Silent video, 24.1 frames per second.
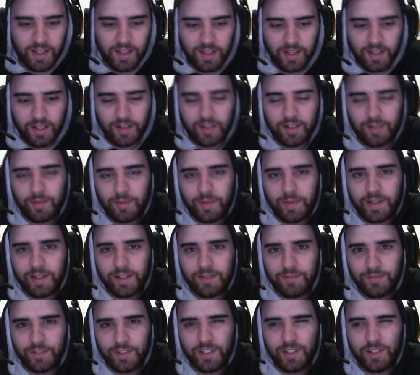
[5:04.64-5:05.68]
gonna be
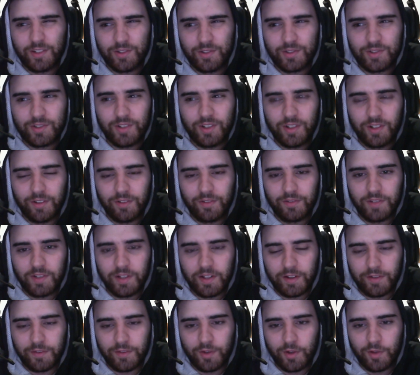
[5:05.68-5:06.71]
making videos of a
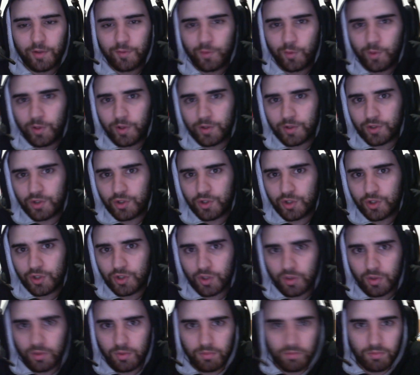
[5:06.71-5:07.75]
lot of Overwatch,
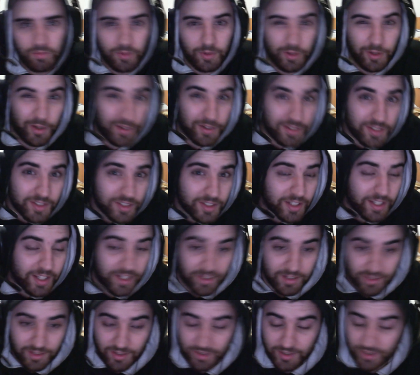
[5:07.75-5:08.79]
not
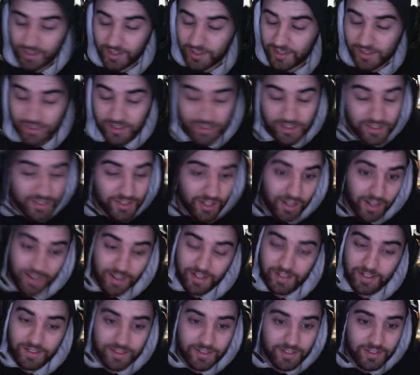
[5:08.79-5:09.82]
CS, because I suck
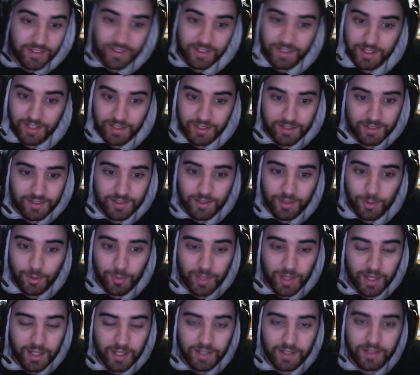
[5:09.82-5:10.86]
at CS so
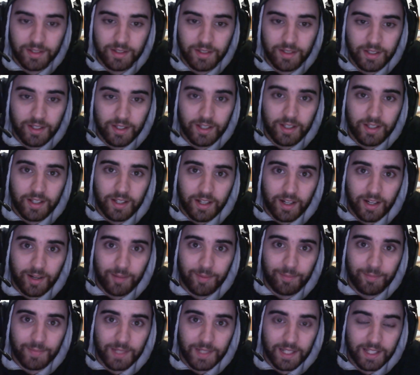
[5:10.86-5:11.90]
bad.
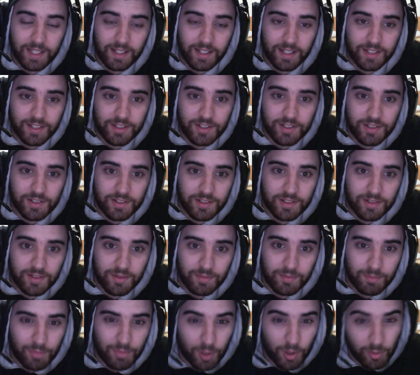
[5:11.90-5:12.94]
League of Legends,
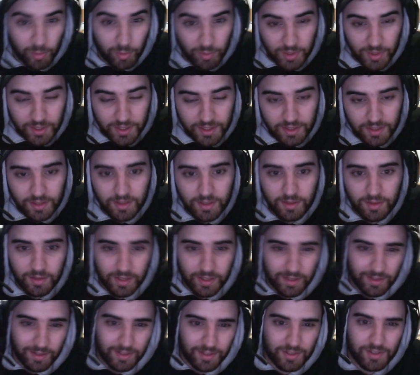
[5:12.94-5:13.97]
probably.
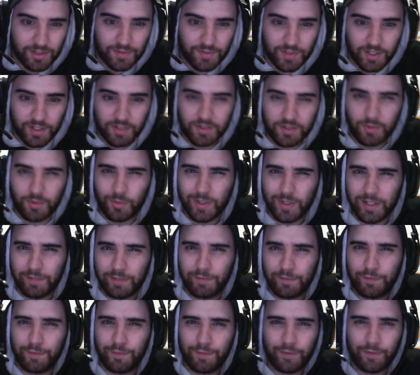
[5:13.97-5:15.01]
League of Legends videos are really
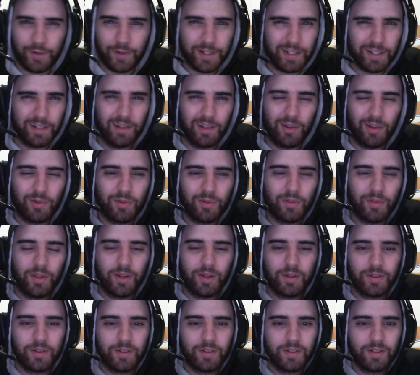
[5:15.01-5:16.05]
freaking long
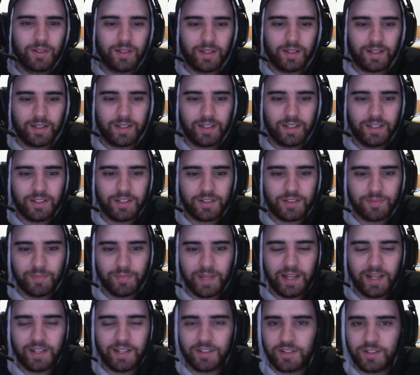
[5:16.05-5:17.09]
though. Like each
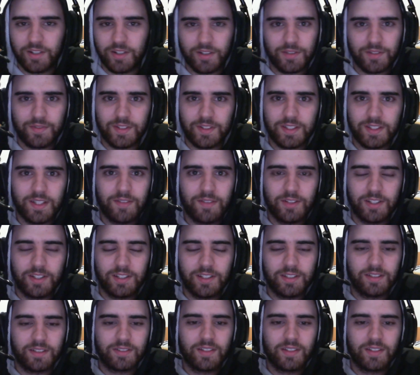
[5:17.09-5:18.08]
match goes for 7 years.